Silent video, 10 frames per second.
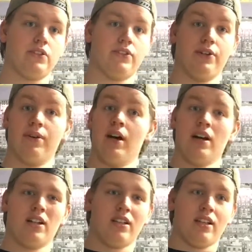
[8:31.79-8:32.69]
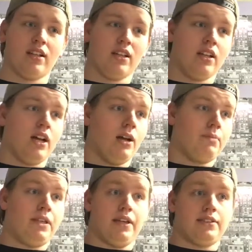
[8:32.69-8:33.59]
So
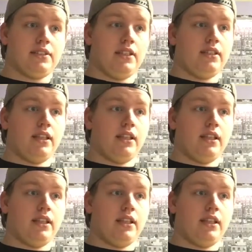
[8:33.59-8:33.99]
I'm guessing